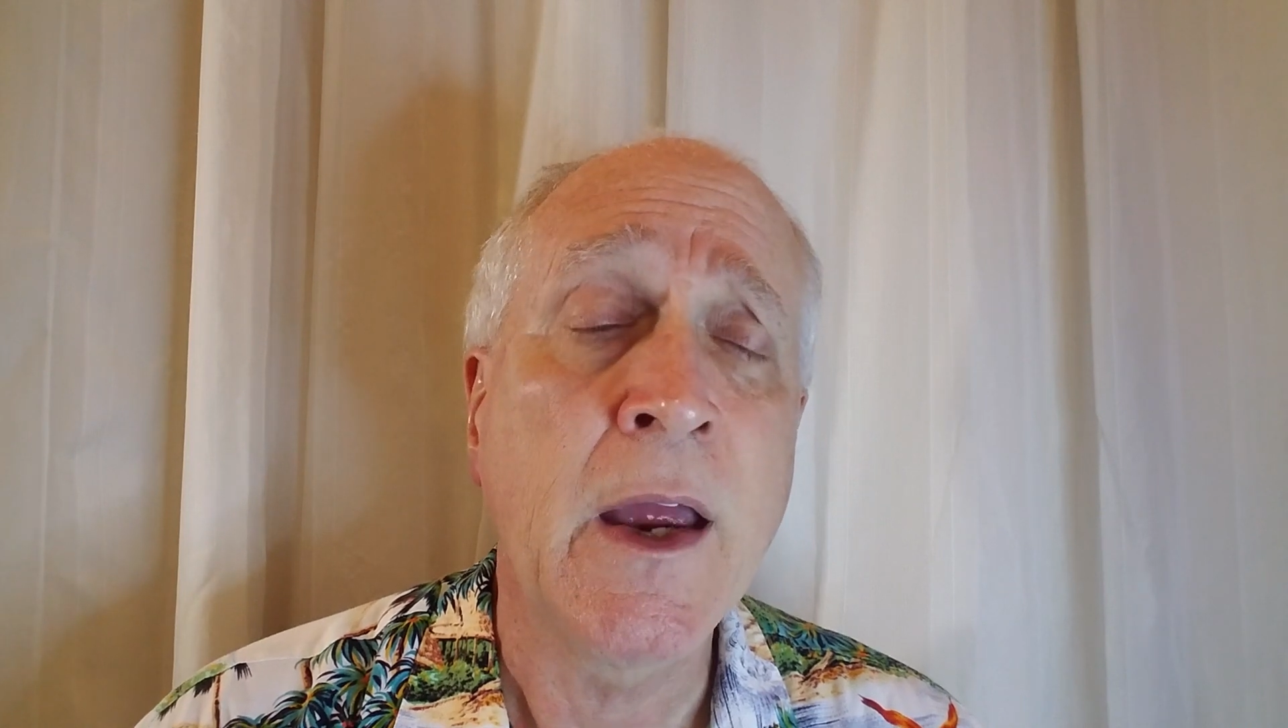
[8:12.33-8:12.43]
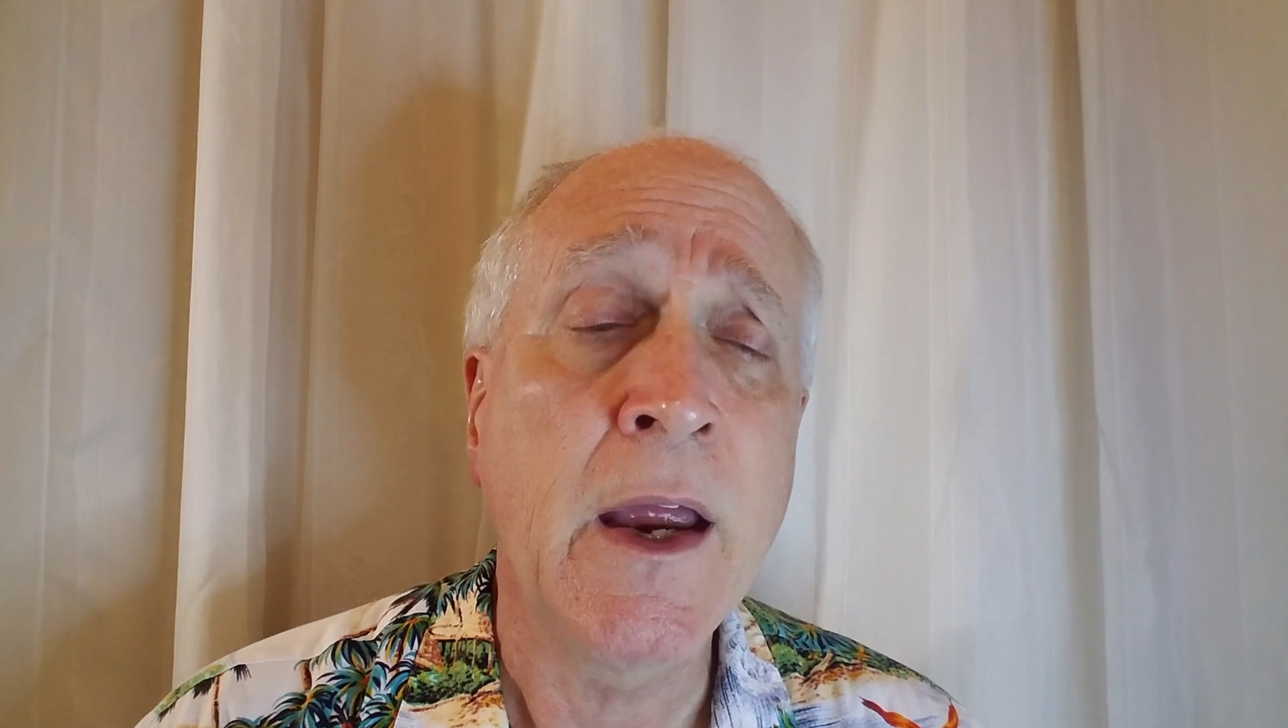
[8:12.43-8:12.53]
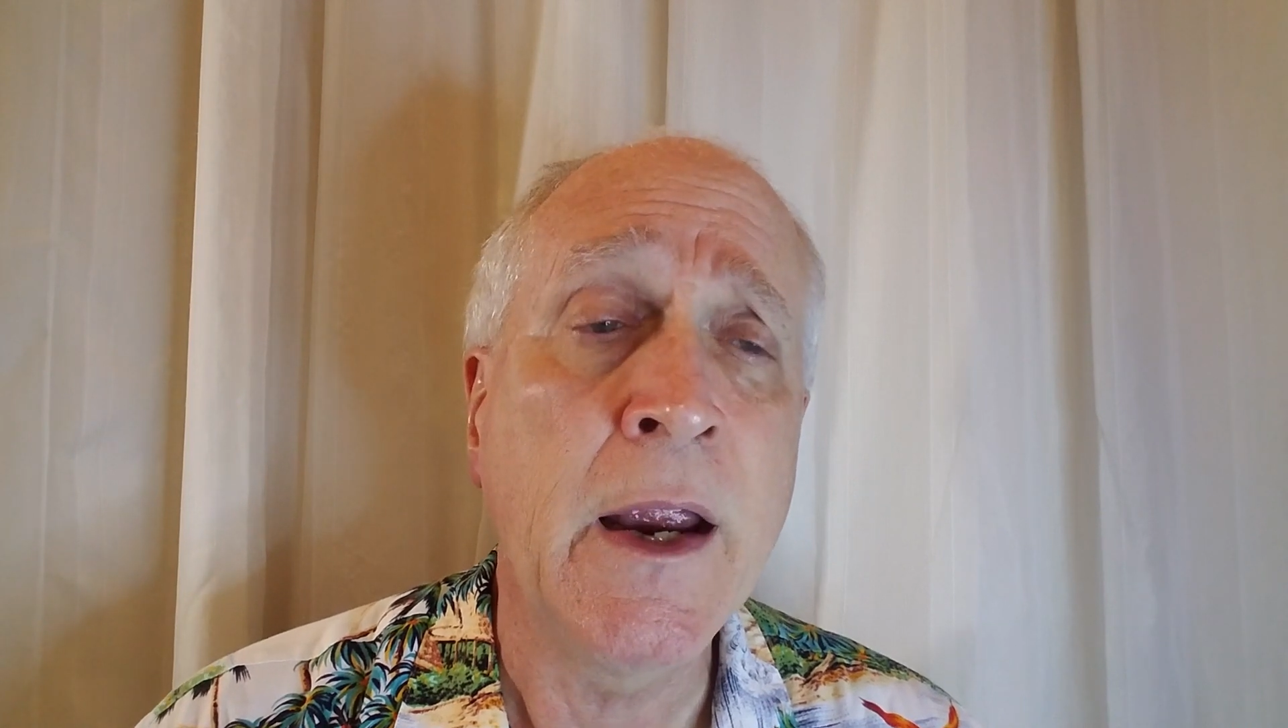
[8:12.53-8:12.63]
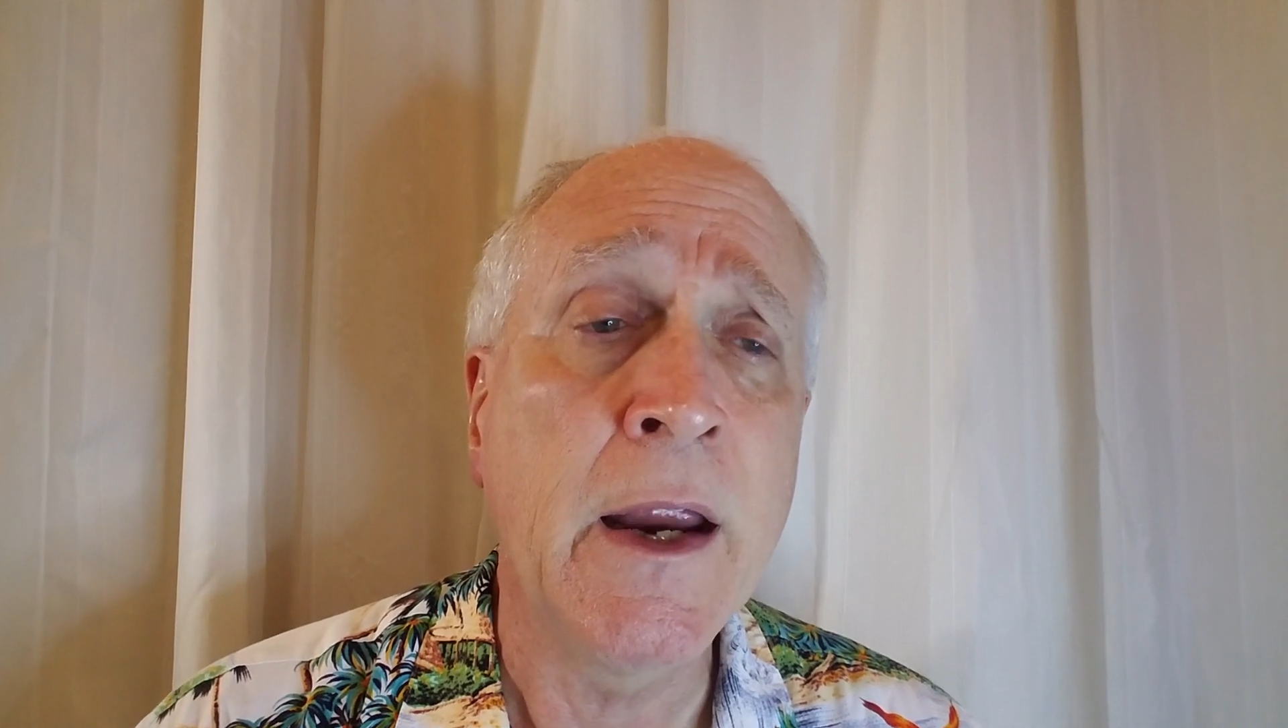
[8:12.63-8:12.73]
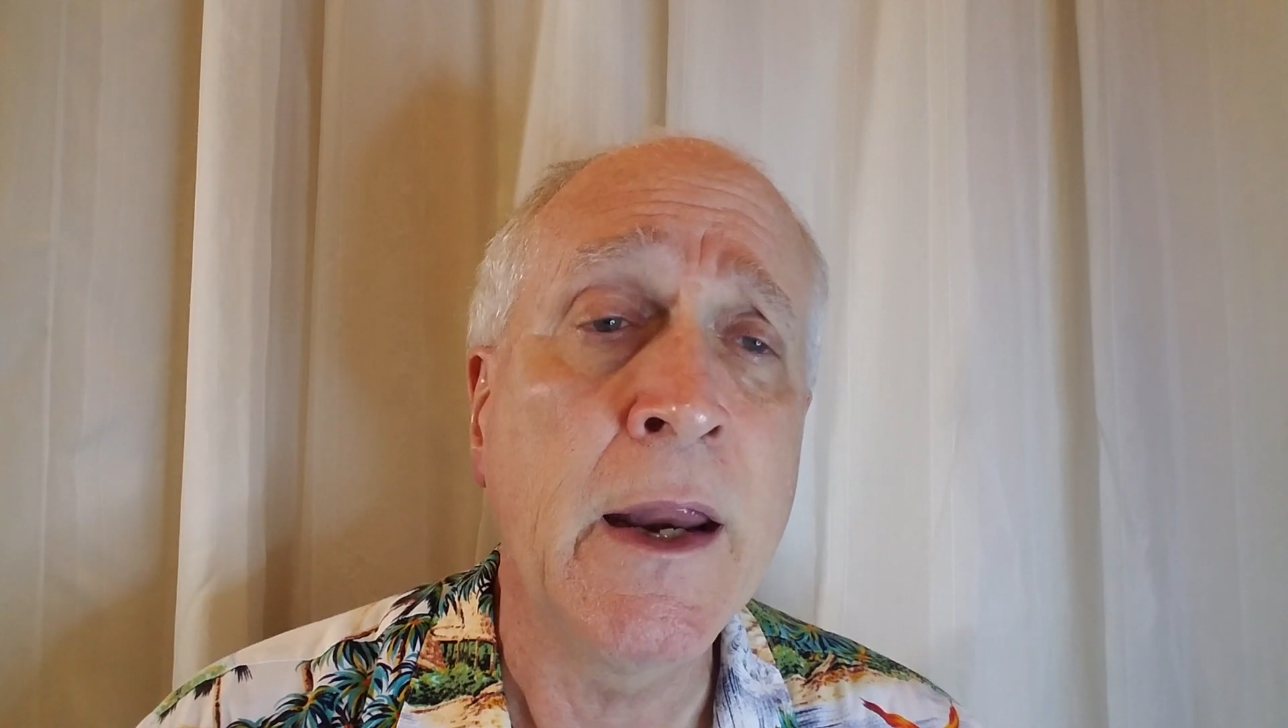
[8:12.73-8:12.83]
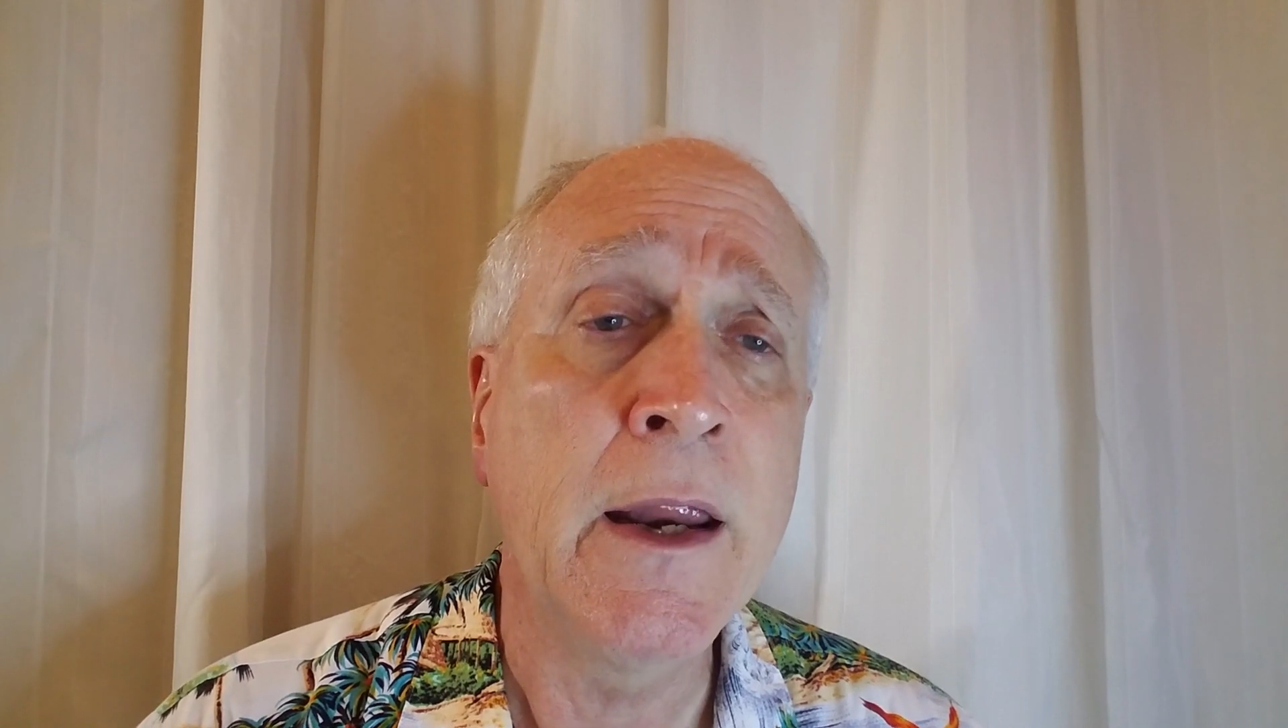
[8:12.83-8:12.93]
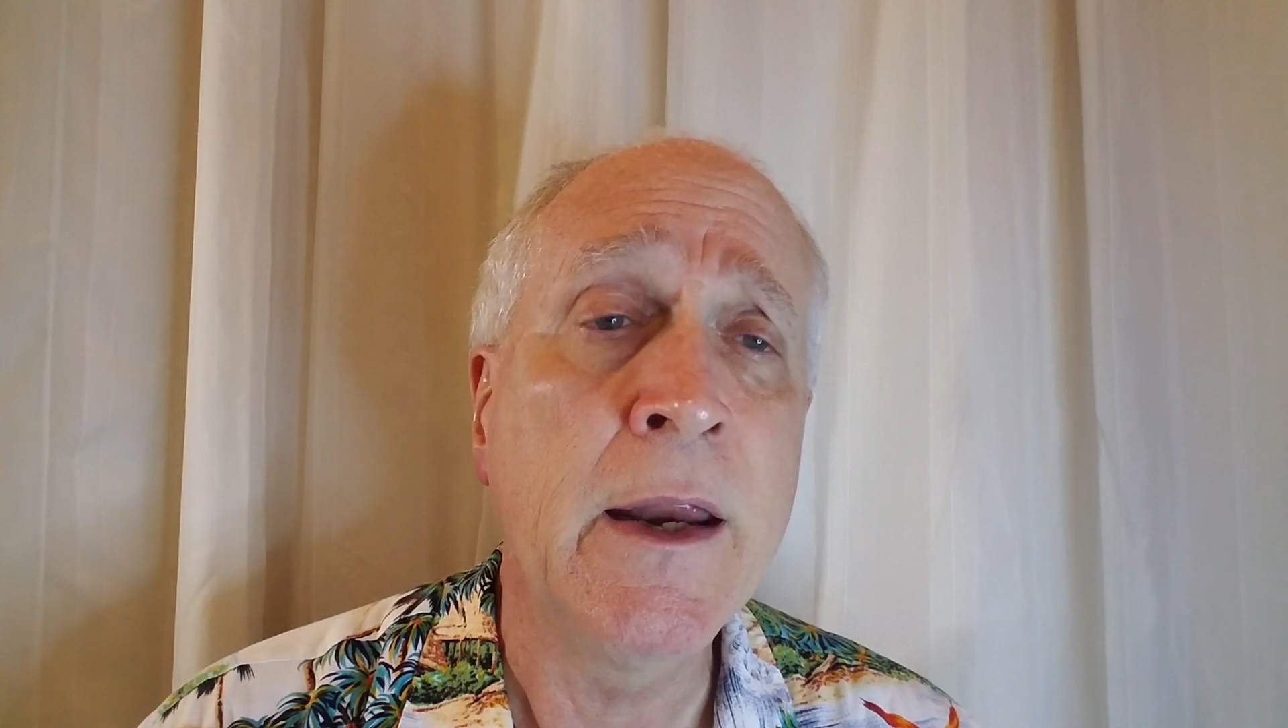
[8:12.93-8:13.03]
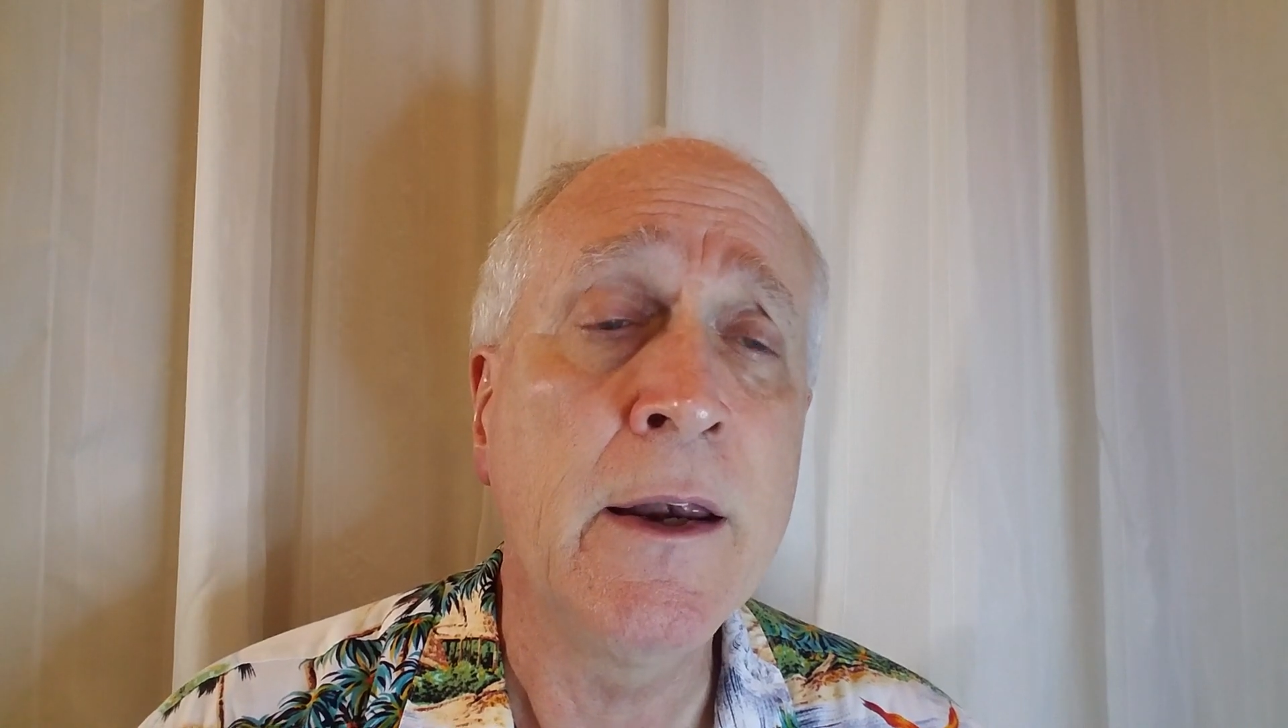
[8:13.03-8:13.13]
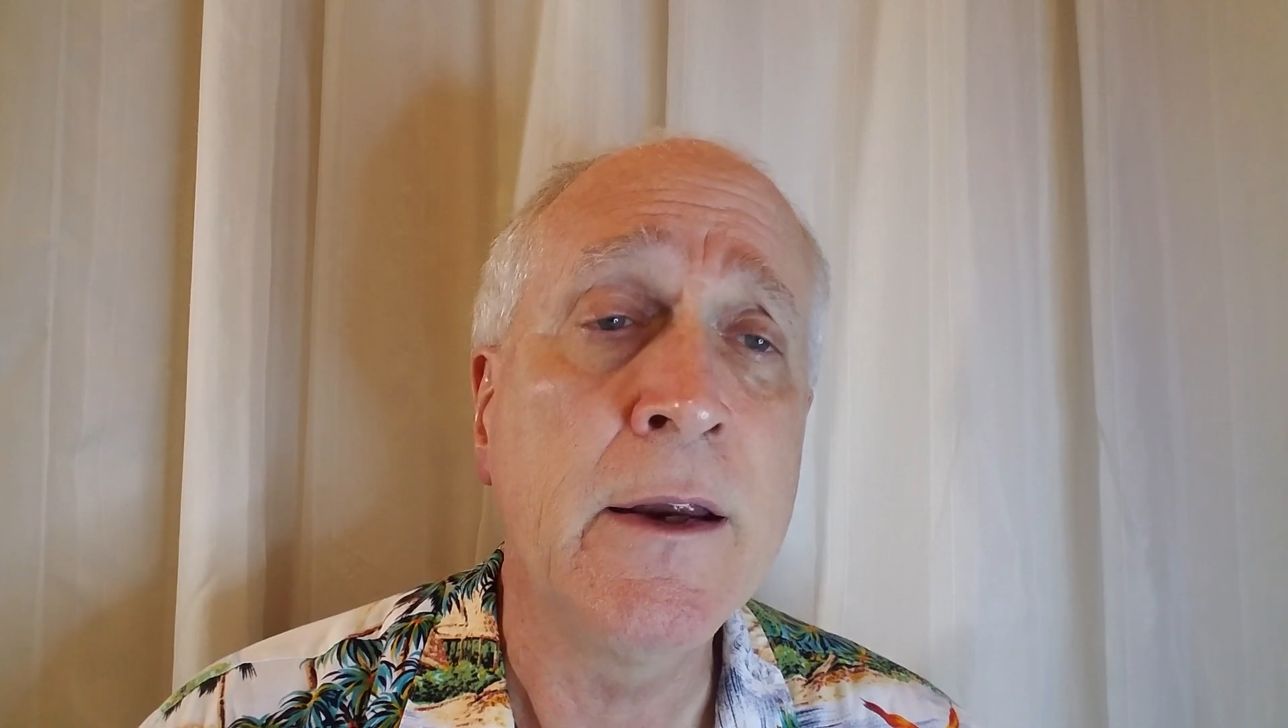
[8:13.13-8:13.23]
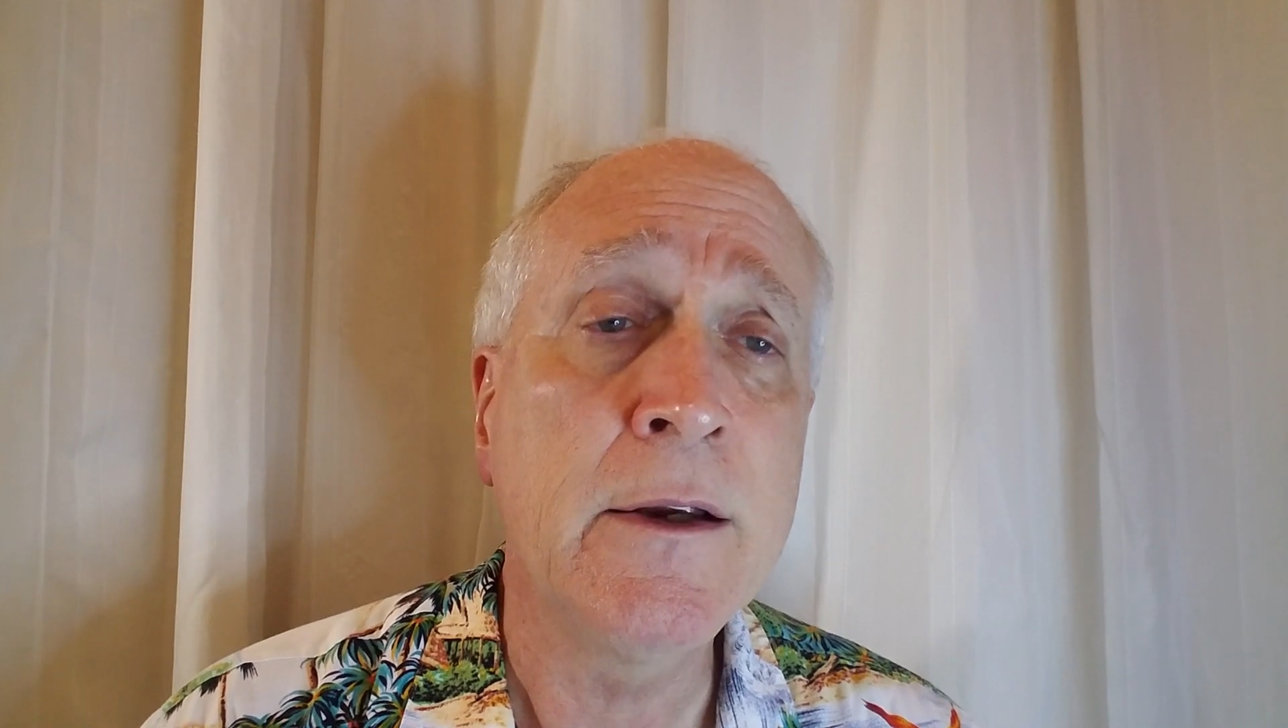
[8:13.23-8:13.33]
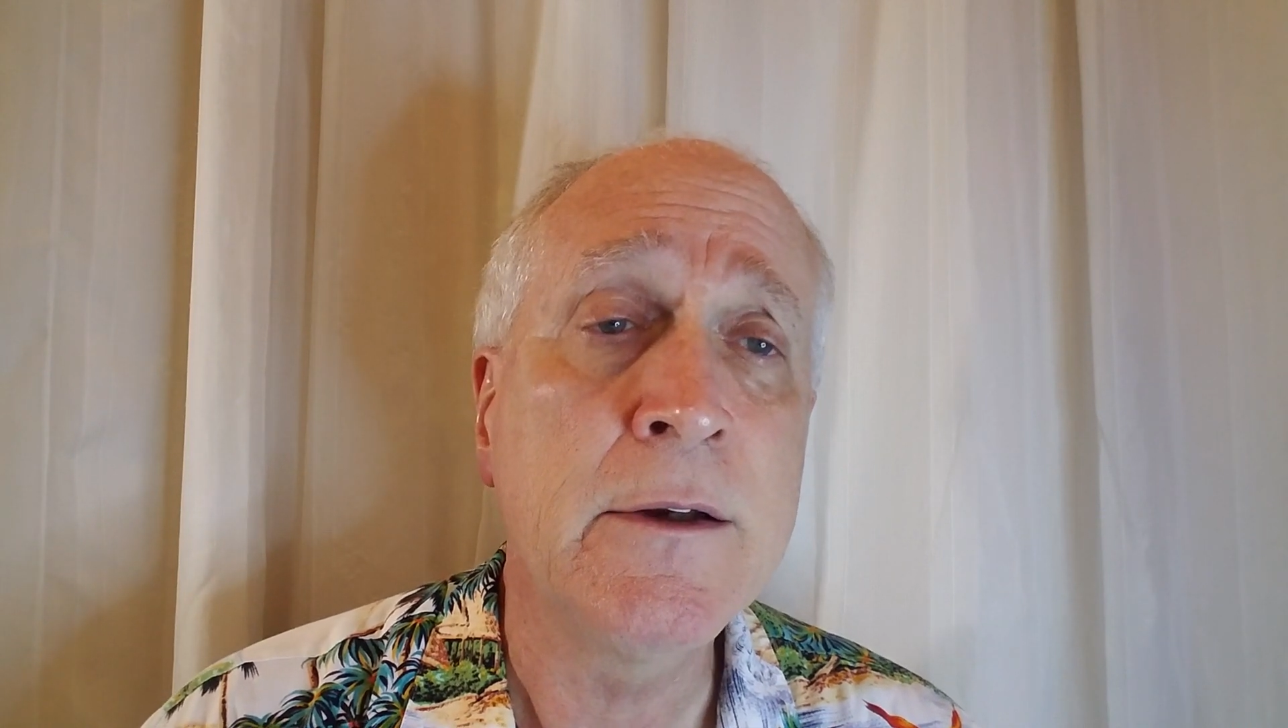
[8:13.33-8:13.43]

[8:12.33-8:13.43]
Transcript: and